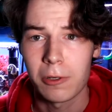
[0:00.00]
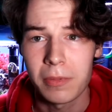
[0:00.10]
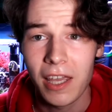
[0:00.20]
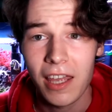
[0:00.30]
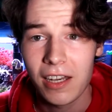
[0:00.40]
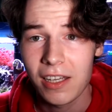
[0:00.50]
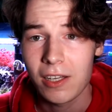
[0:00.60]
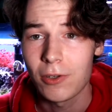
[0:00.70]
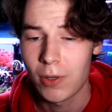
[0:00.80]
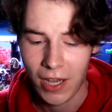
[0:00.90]
Room
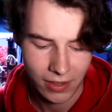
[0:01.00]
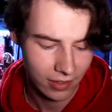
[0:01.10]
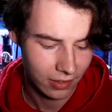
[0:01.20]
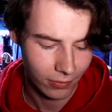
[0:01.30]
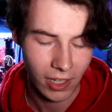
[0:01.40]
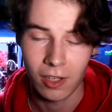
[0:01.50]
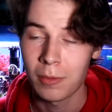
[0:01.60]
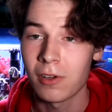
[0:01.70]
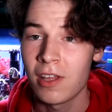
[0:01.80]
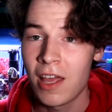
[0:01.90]
Canada, who had this
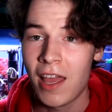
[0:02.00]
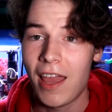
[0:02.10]
available,